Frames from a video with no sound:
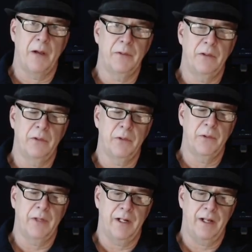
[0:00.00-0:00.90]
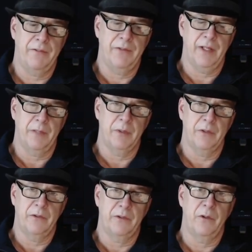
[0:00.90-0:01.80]
the jewel's not offset but
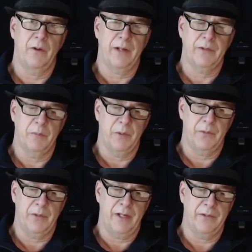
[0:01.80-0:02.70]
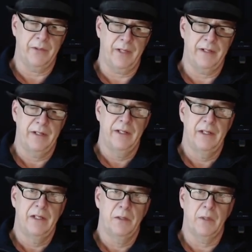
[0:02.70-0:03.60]
there's two cracks on both sides so that will